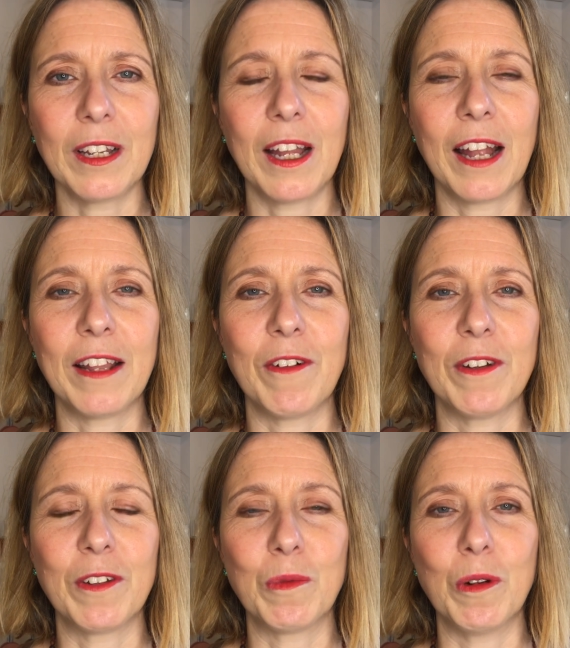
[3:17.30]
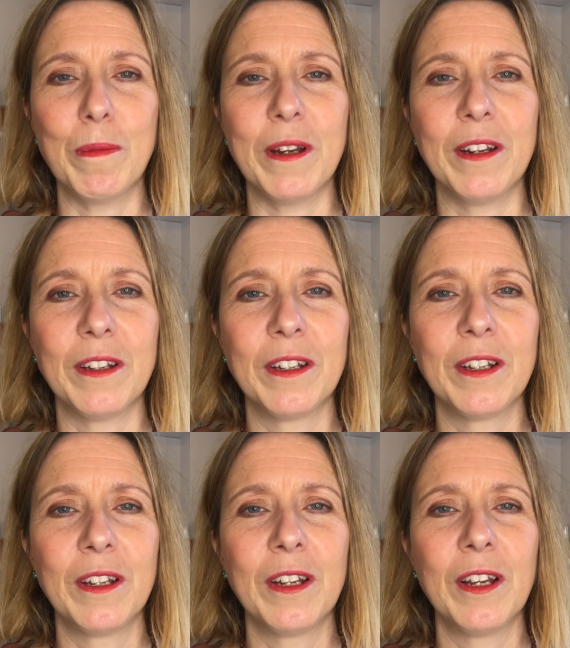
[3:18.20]
and there is a woman
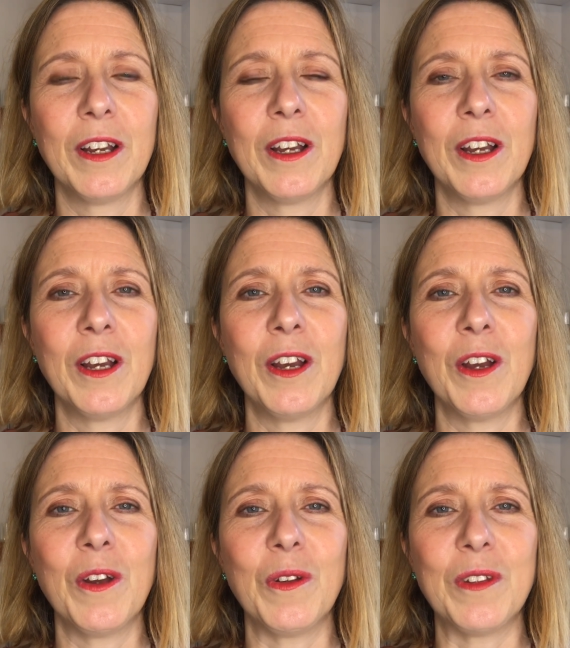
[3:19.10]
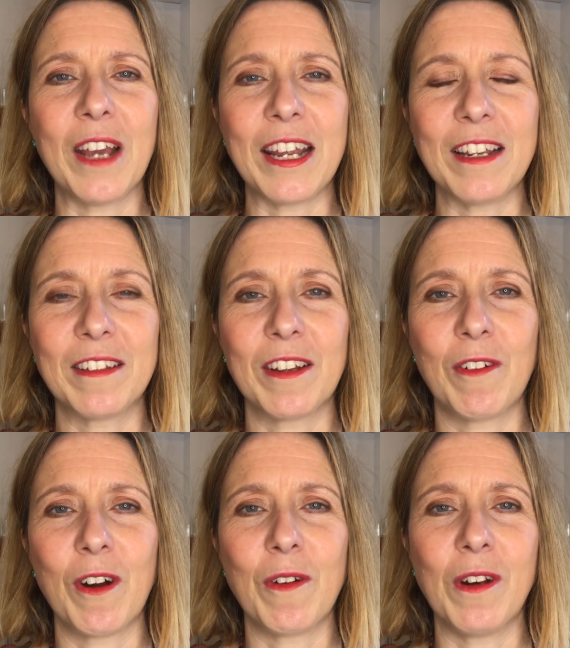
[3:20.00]
who takes
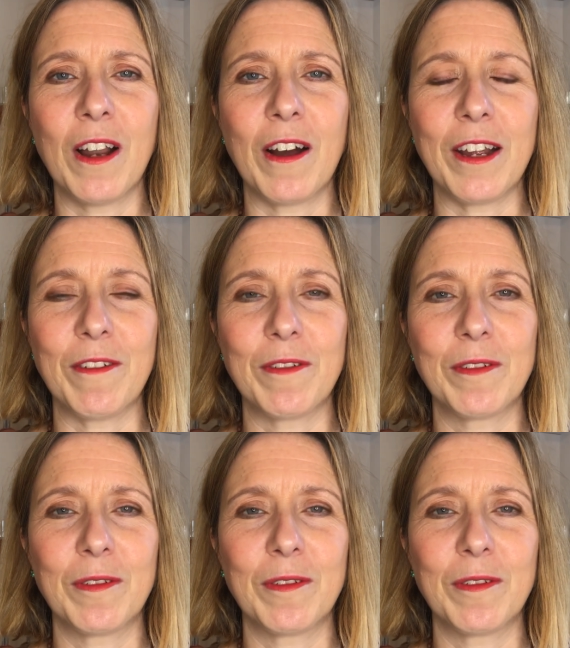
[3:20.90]
her own life,